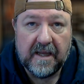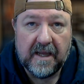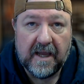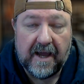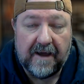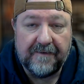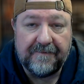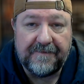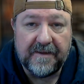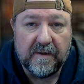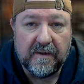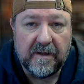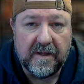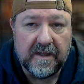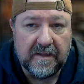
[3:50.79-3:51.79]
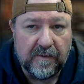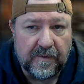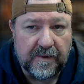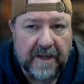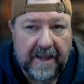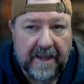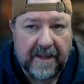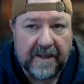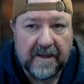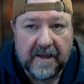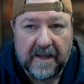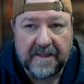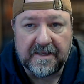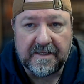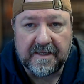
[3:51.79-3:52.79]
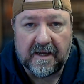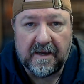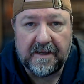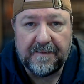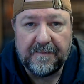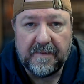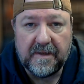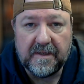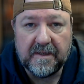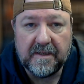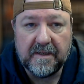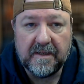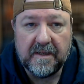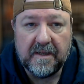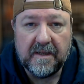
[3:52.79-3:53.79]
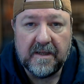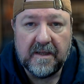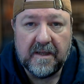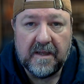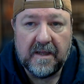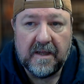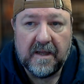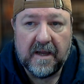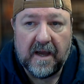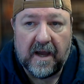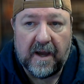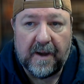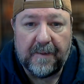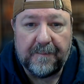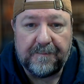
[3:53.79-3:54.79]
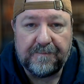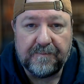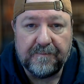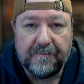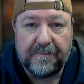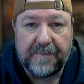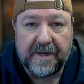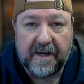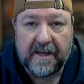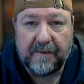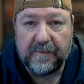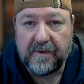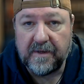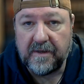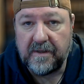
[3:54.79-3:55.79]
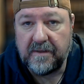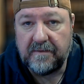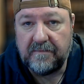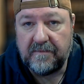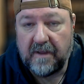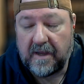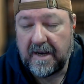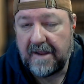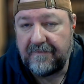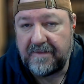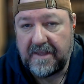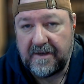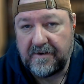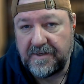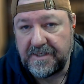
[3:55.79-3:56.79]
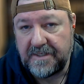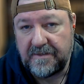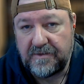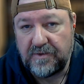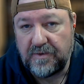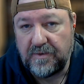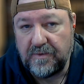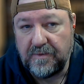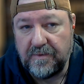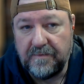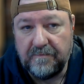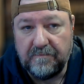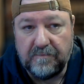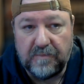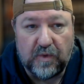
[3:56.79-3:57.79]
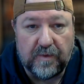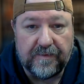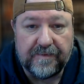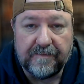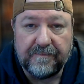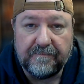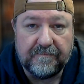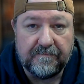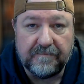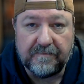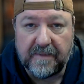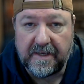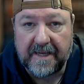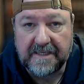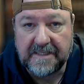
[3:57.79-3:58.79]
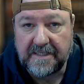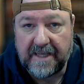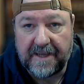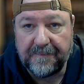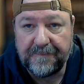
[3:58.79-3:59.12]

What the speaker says: I'll feel okay at the time, but I will not have the energy to move the next day.